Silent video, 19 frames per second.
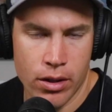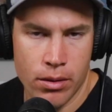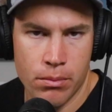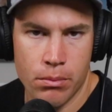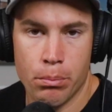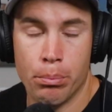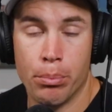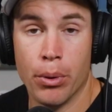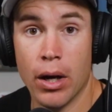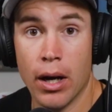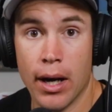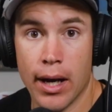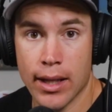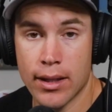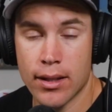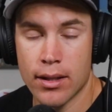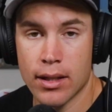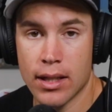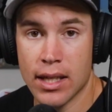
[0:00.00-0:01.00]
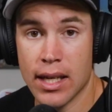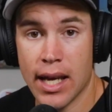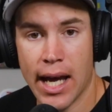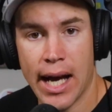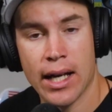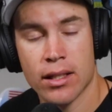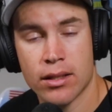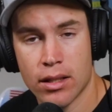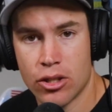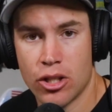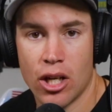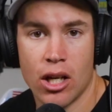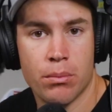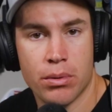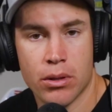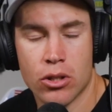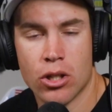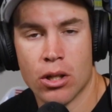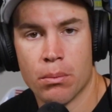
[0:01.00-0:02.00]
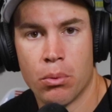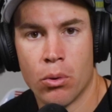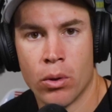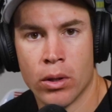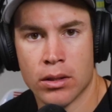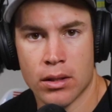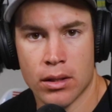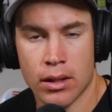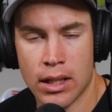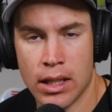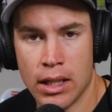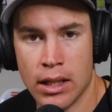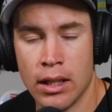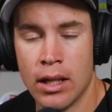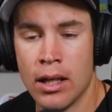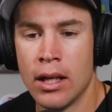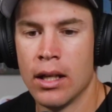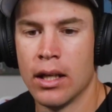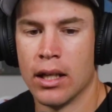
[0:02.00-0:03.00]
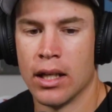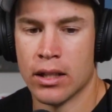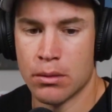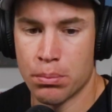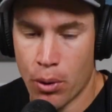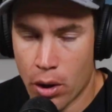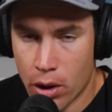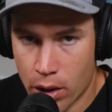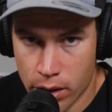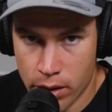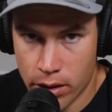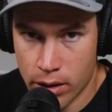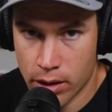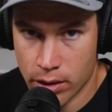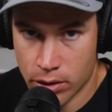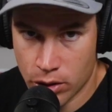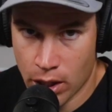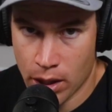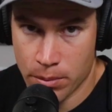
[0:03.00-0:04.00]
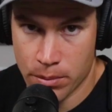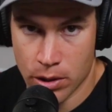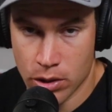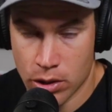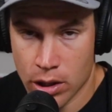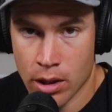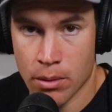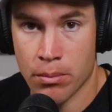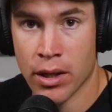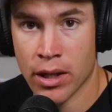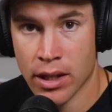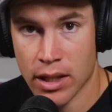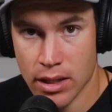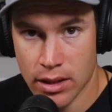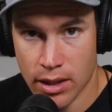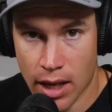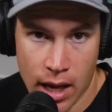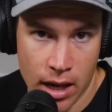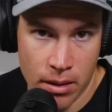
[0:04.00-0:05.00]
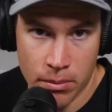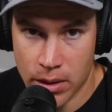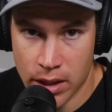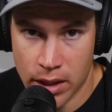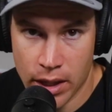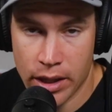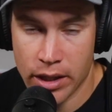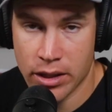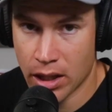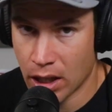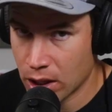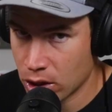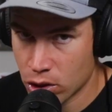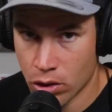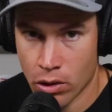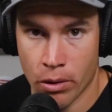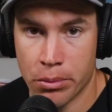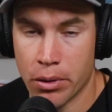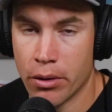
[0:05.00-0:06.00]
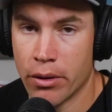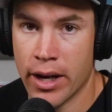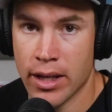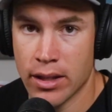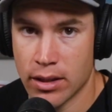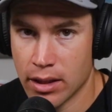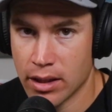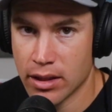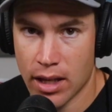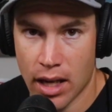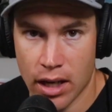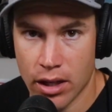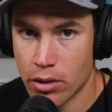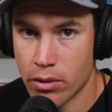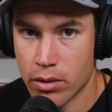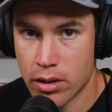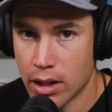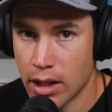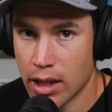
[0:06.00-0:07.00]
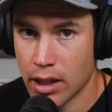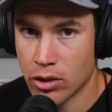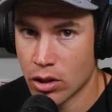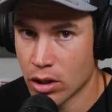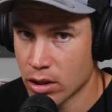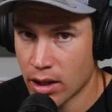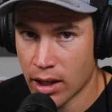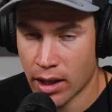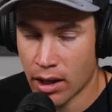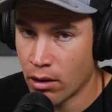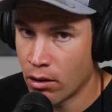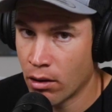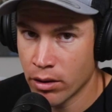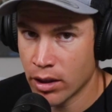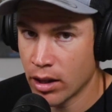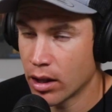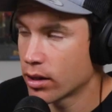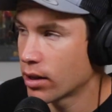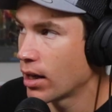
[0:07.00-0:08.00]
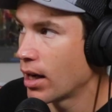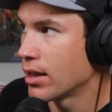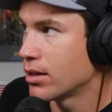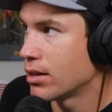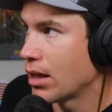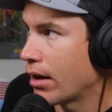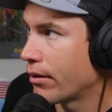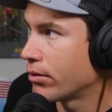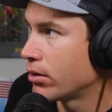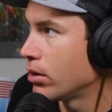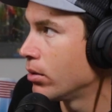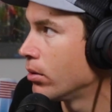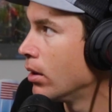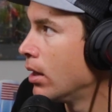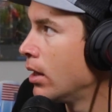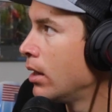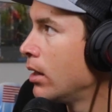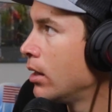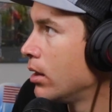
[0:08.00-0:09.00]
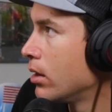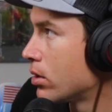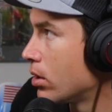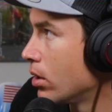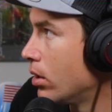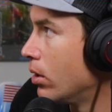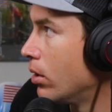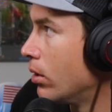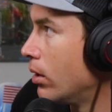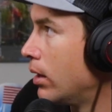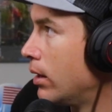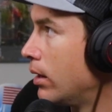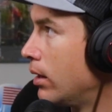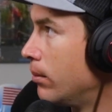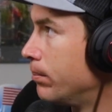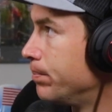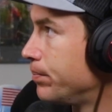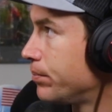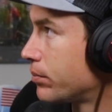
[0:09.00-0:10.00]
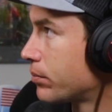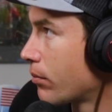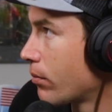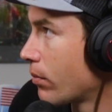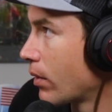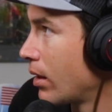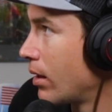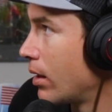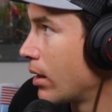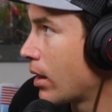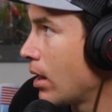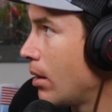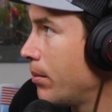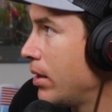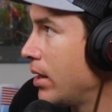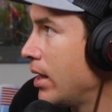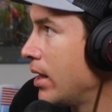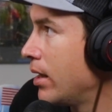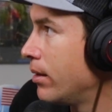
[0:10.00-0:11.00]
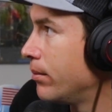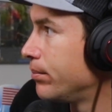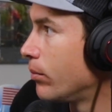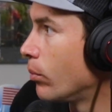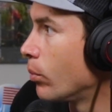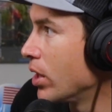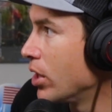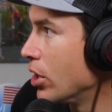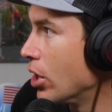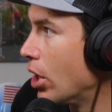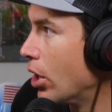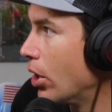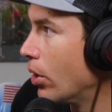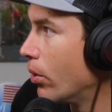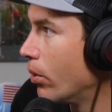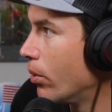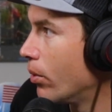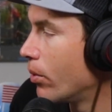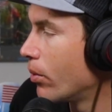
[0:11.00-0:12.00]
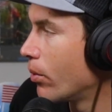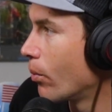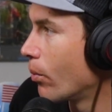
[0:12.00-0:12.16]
him, but he has the championship points lead. It's part of the championship, and he's got to be there. He's got to show up to race, and he's got to do his thing, just like all the other guys have to. So coming in, we know